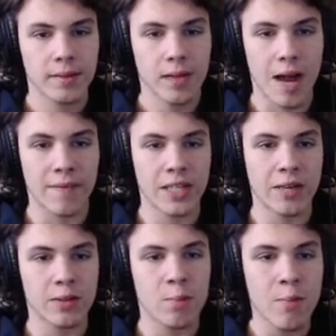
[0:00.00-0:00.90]
I was, it
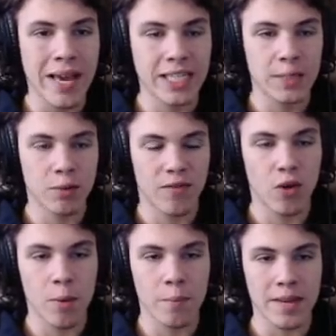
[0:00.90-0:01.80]
was mixed and
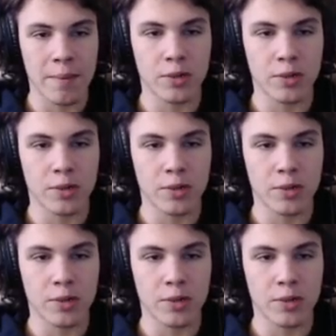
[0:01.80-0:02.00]
performed and